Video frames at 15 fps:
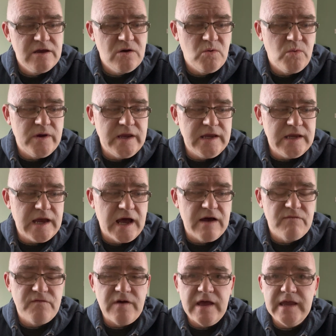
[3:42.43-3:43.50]
We
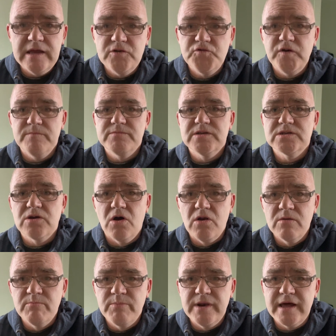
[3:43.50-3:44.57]
have a trip to
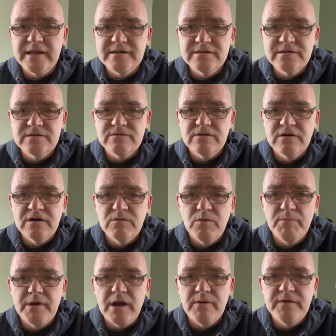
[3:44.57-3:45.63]
Scotland planned. We'll
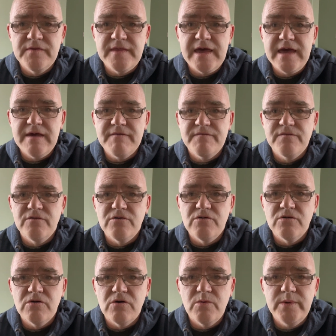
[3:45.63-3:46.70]
be going there
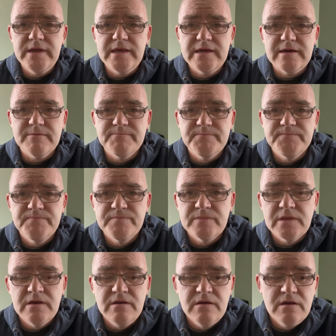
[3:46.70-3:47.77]
for a week,
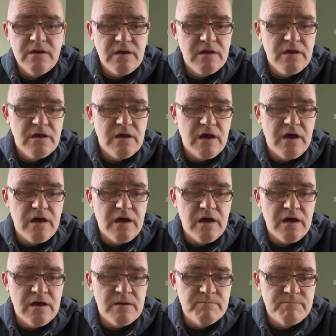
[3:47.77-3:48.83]
so
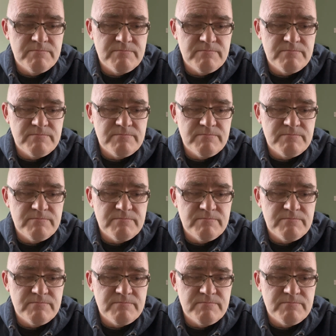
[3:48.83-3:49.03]
I'm